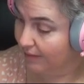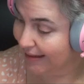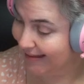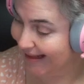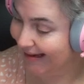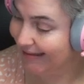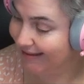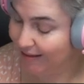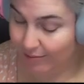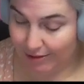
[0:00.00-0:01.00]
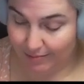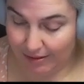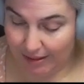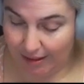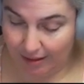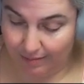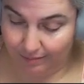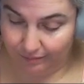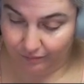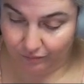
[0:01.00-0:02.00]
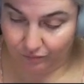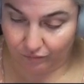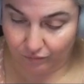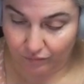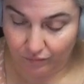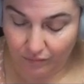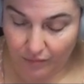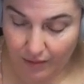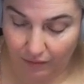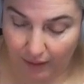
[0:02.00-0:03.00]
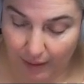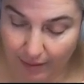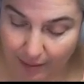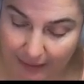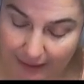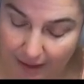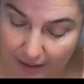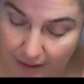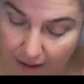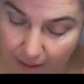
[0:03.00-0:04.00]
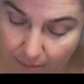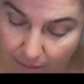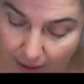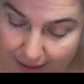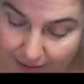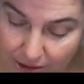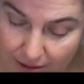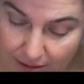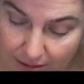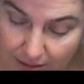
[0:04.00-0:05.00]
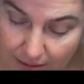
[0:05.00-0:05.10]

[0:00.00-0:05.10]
Like it seems to me, if the light were coming down here, it might just